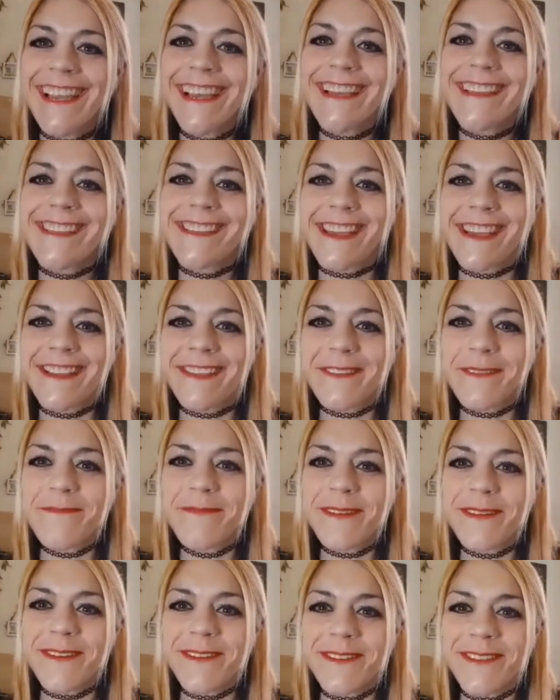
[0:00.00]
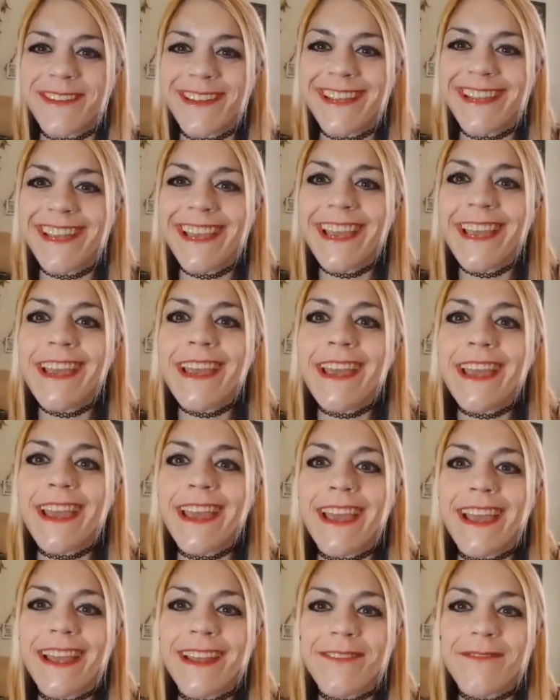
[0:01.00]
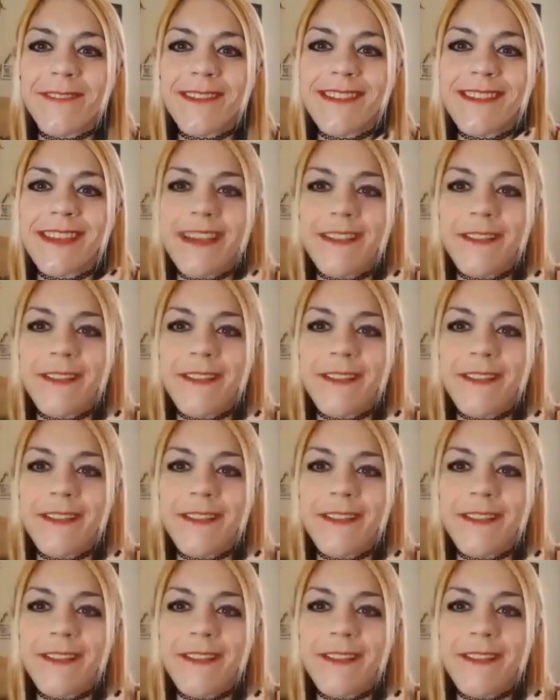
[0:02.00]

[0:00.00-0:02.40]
Sailor Moon. And with Sailor